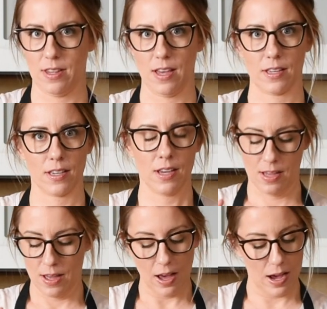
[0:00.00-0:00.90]
Like,
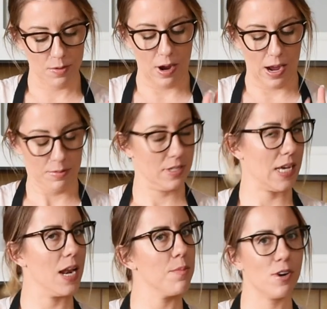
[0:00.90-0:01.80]
I was
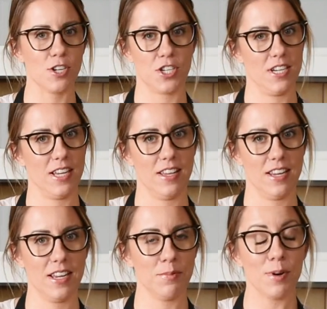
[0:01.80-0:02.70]
kind of pushing
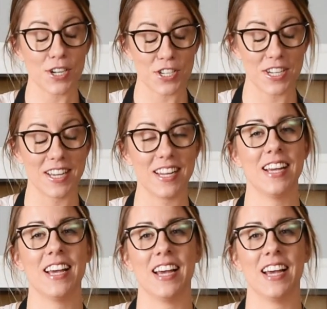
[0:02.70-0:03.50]
it